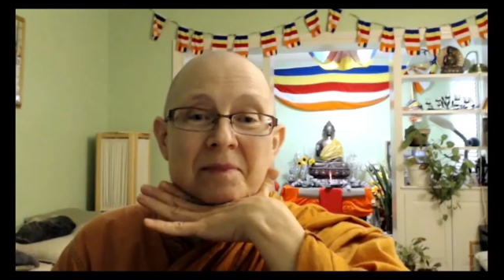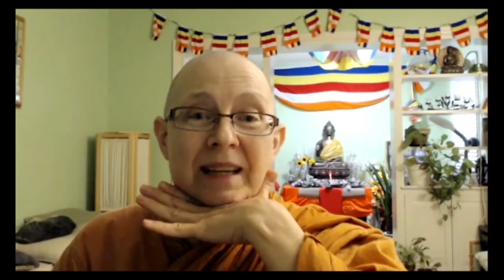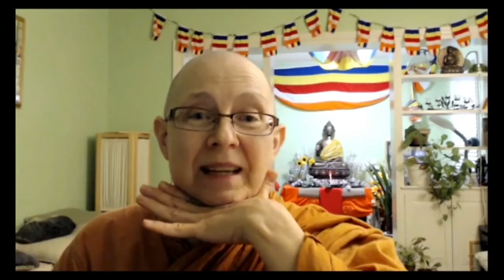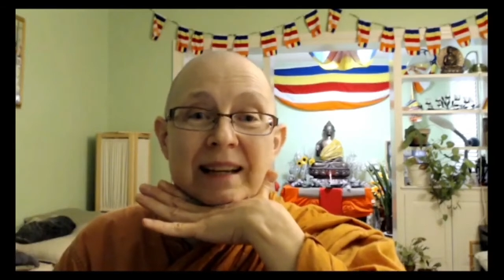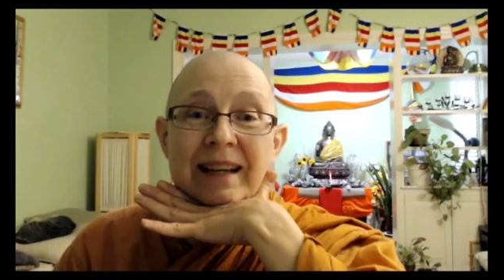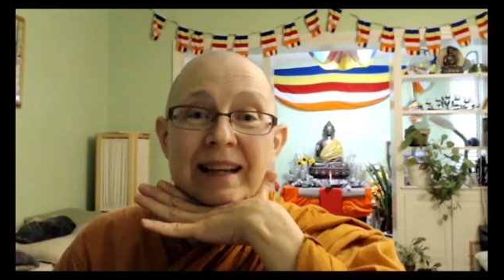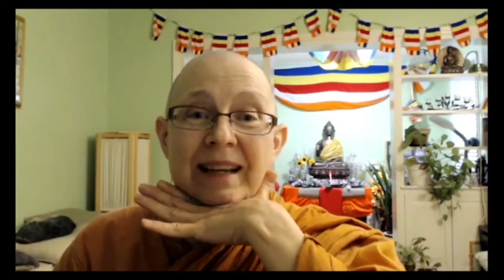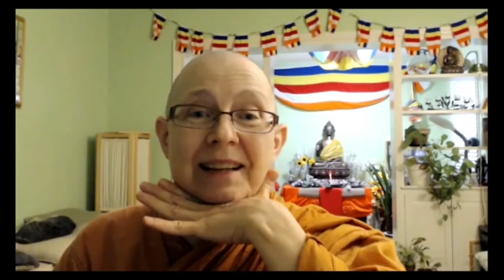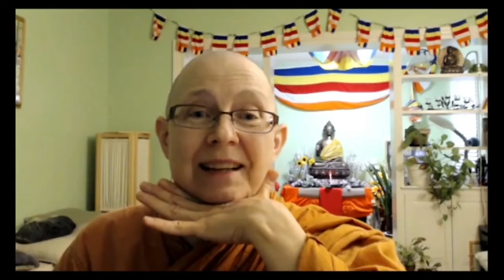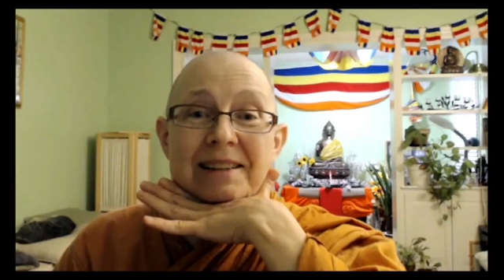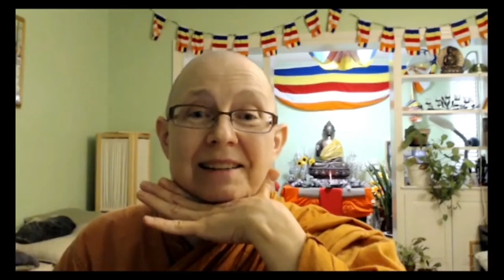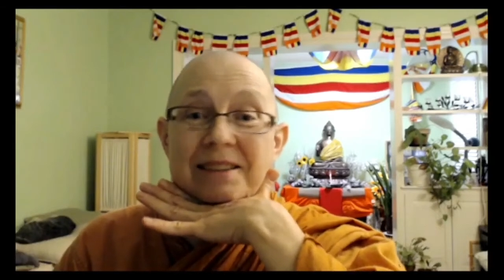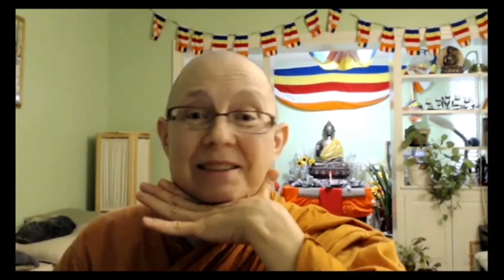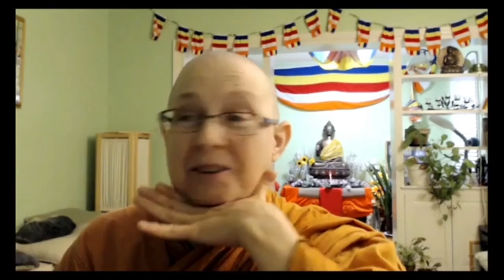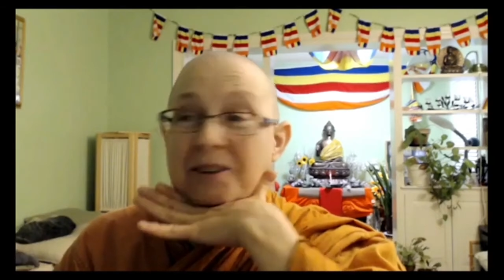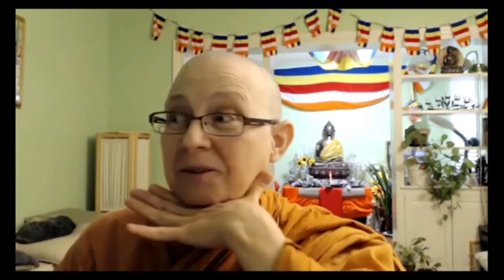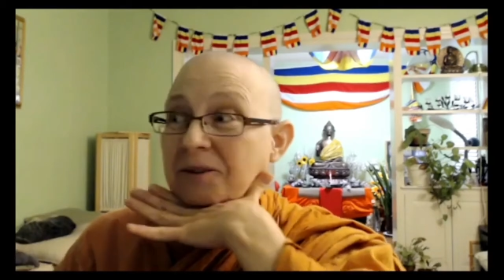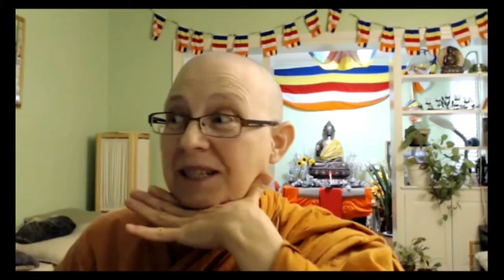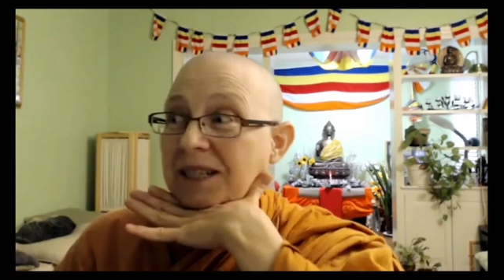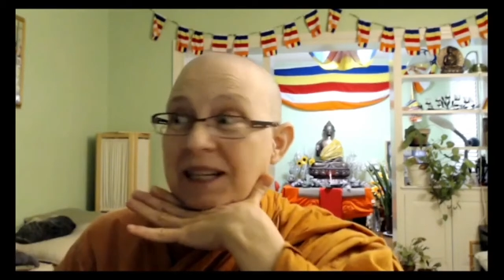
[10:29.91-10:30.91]
And I
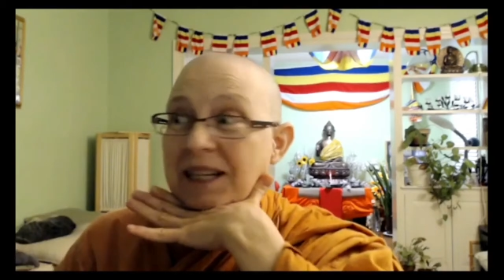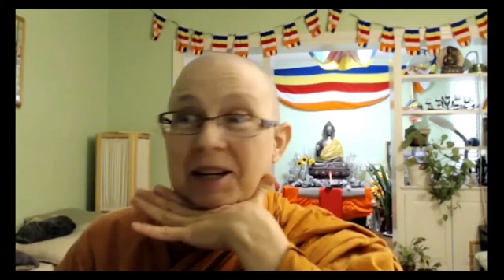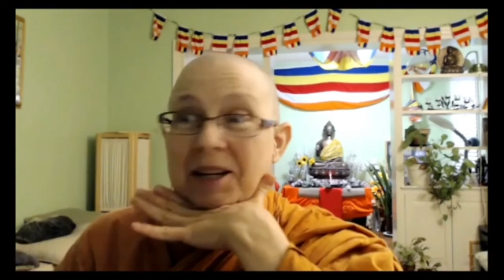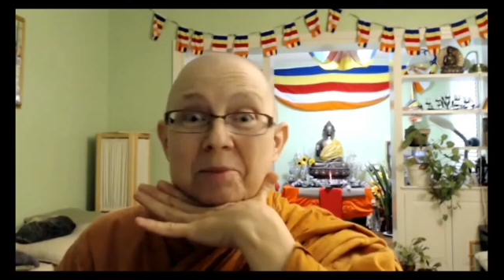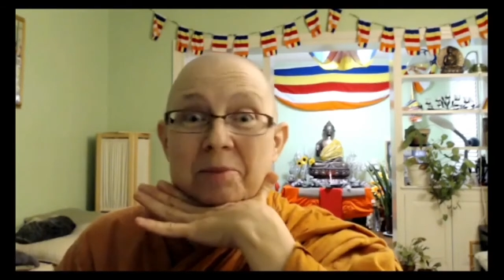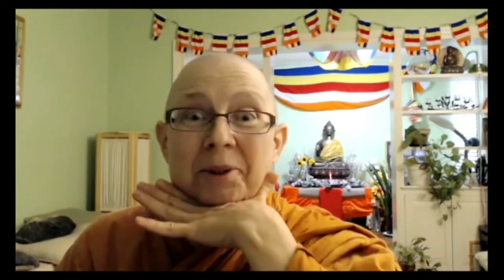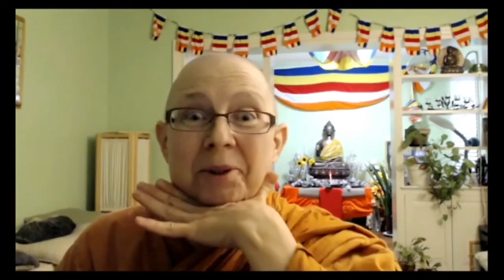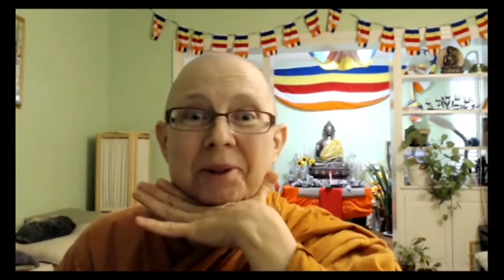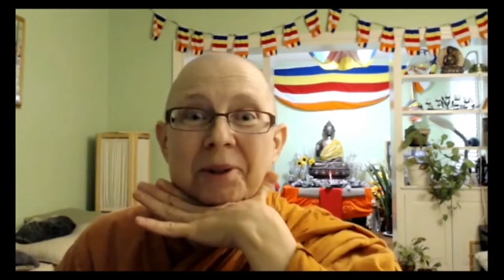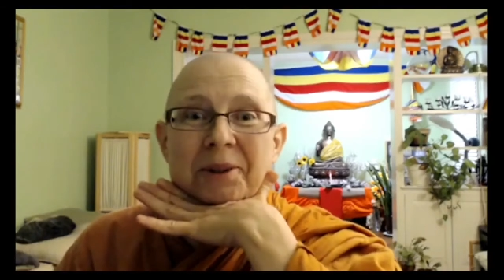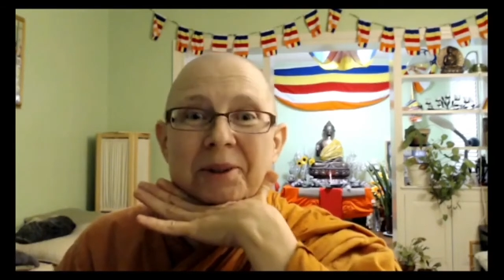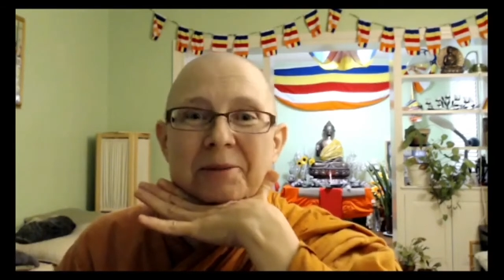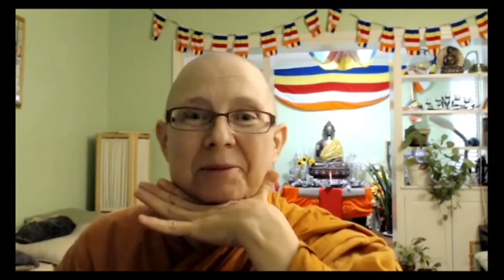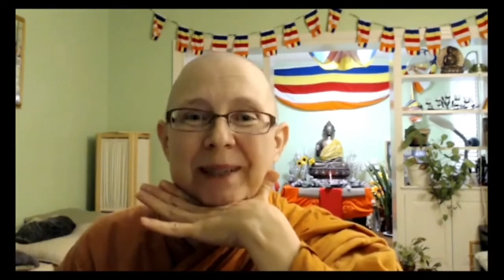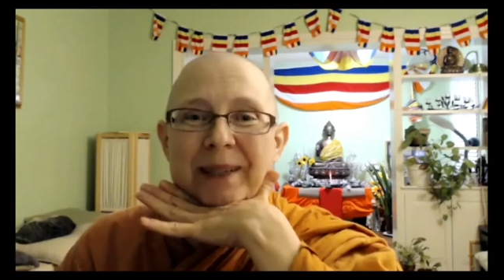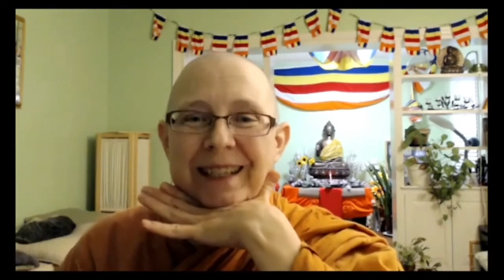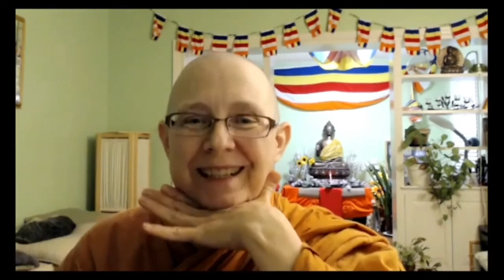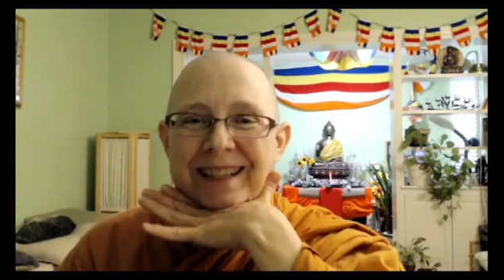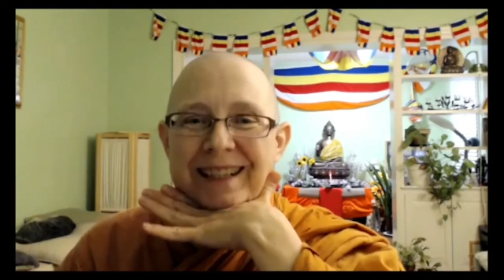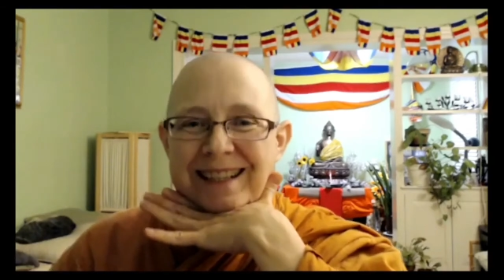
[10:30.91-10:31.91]
don't dare move
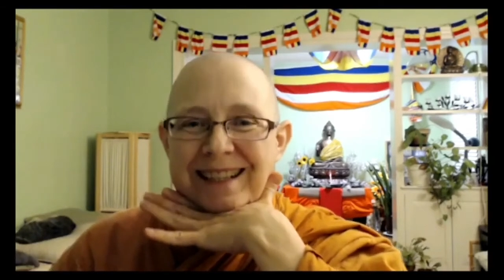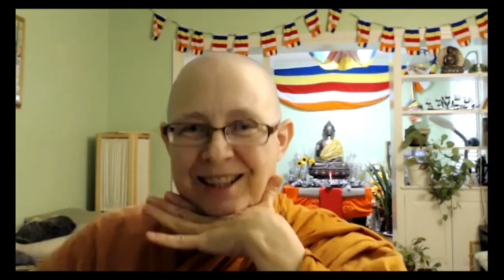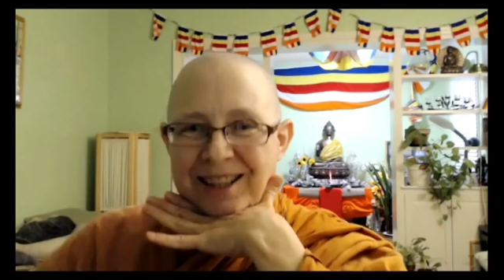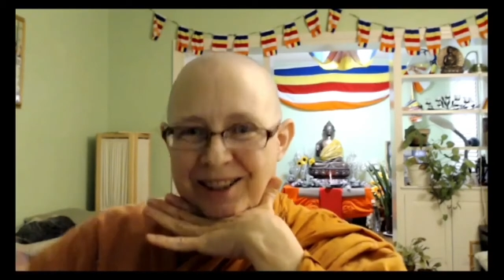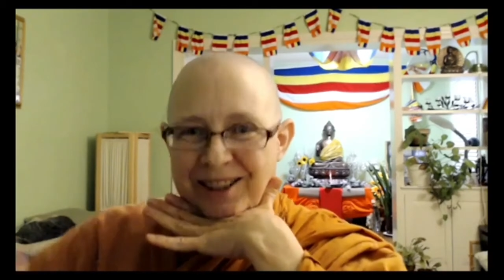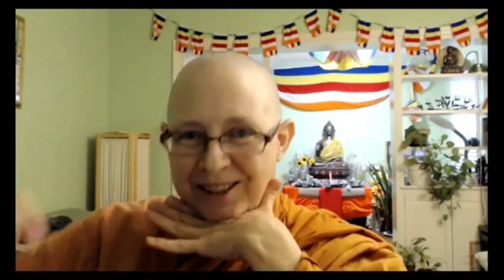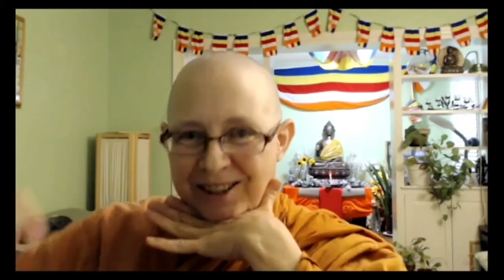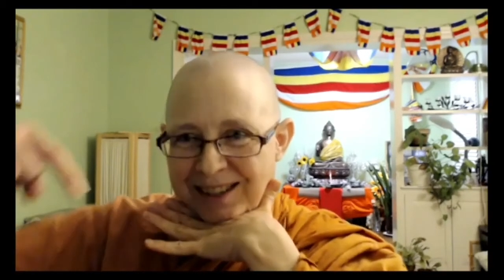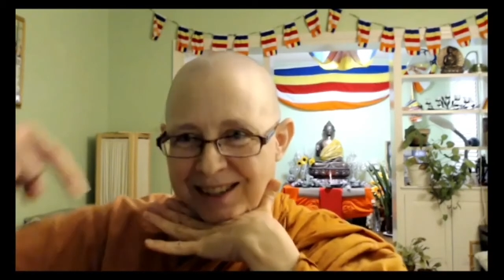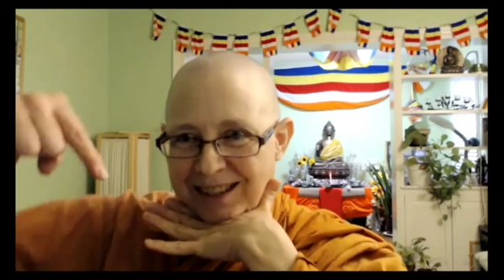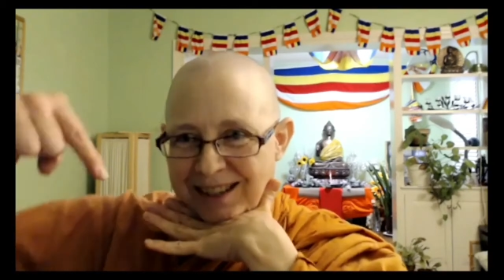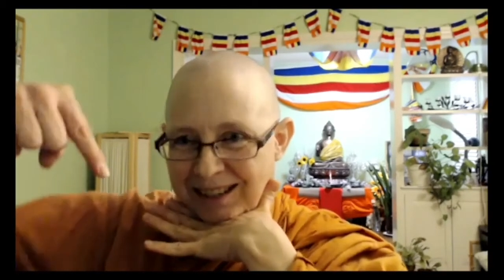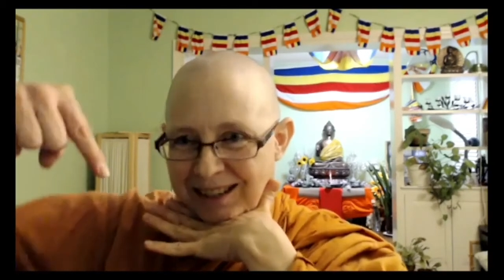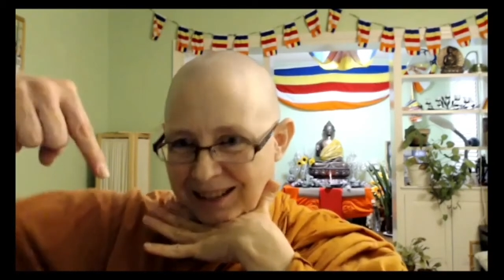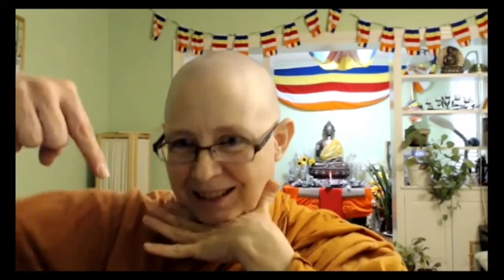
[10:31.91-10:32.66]
because there's